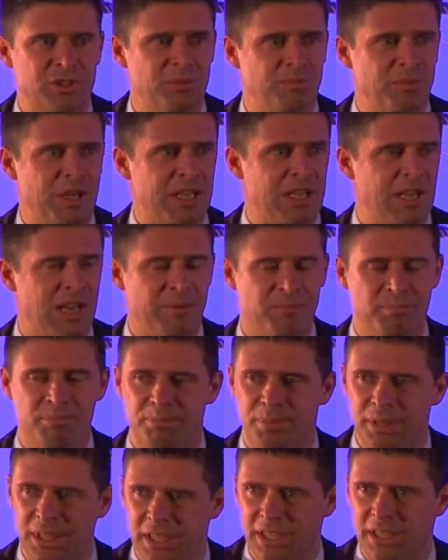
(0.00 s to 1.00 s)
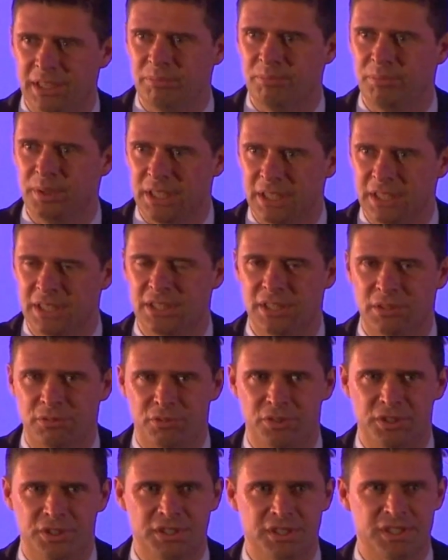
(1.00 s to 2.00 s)
to make a big, big
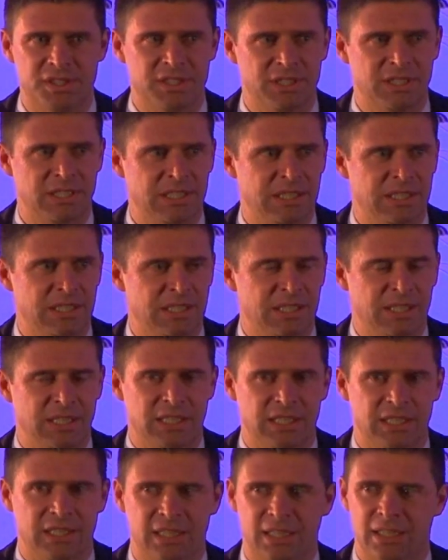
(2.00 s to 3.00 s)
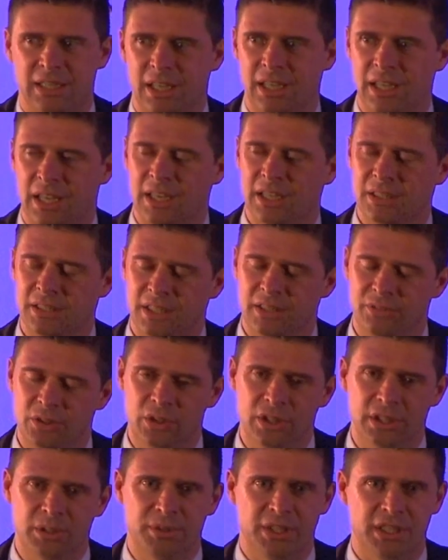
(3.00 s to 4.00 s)
difference. I give you
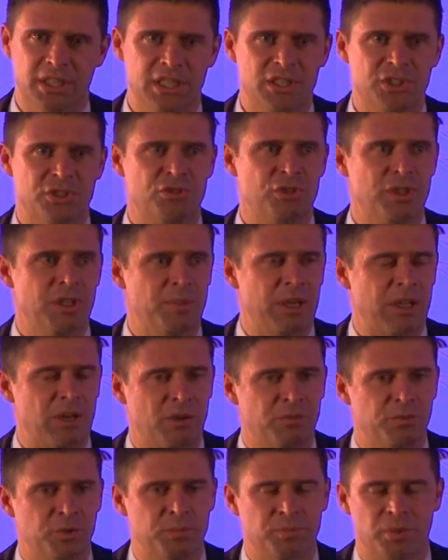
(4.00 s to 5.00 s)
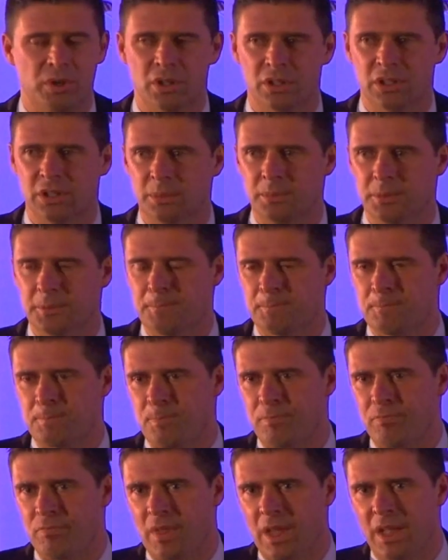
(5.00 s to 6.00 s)
a little bit of history about our football club.
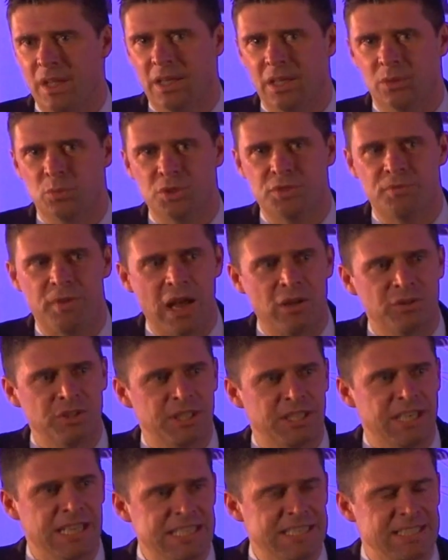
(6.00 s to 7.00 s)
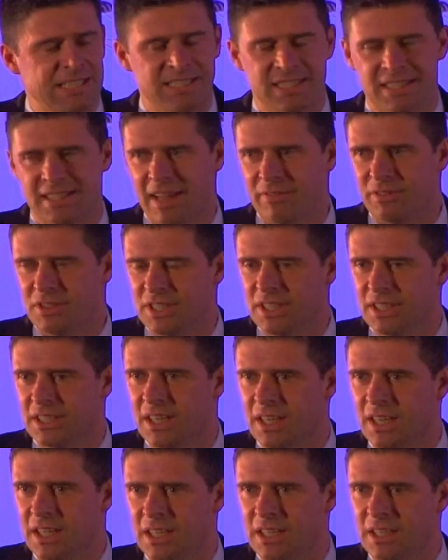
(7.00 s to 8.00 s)
It was founded in
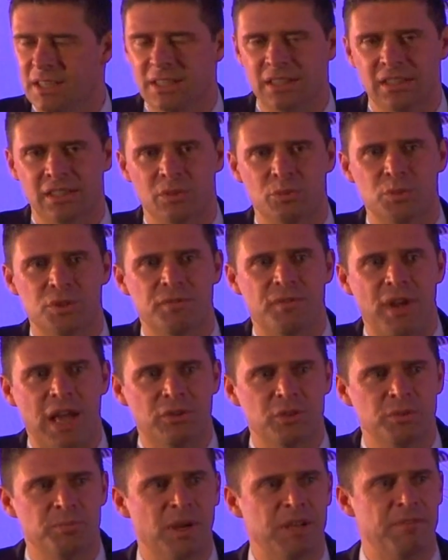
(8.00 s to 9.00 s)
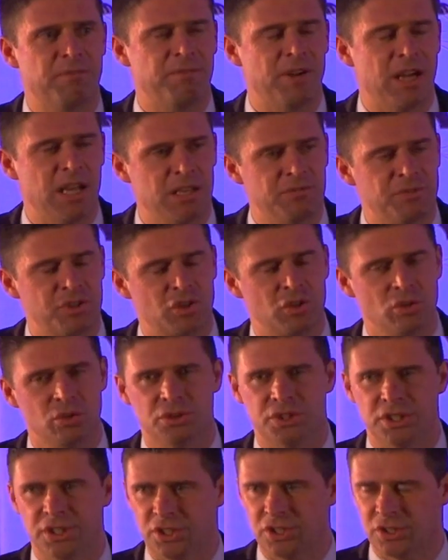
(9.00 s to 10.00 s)
1879. It was founded by five school
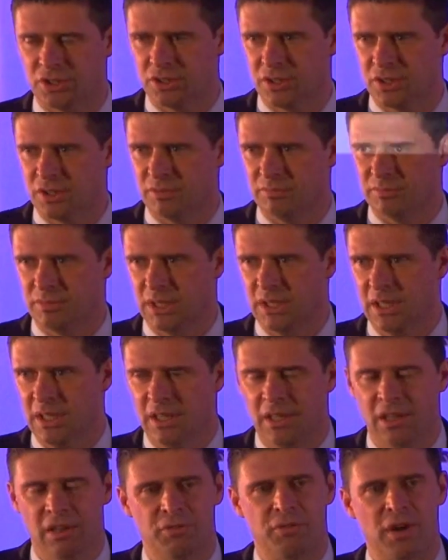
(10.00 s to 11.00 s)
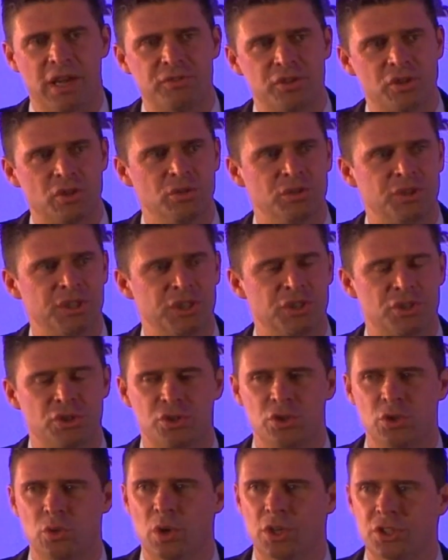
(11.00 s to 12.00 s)
teachers
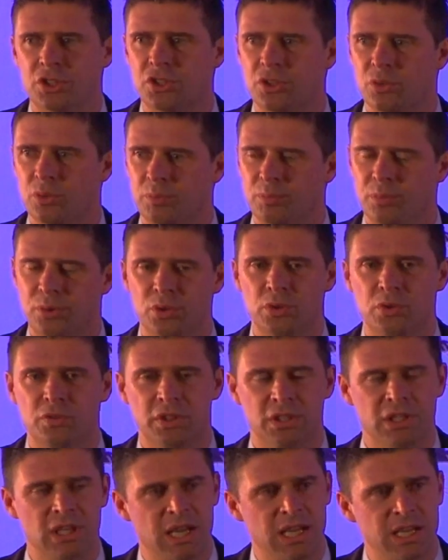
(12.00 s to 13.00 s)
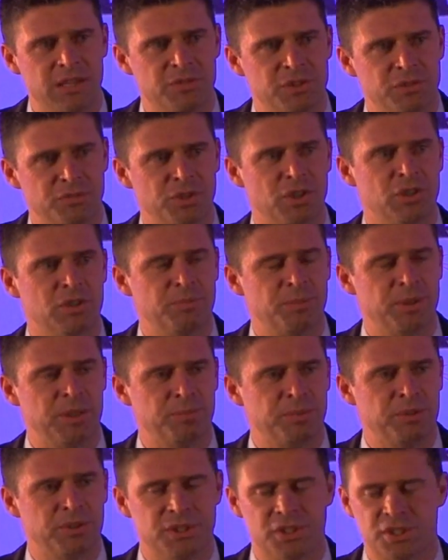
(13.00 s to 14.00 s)
who wanted to improve the lives of young people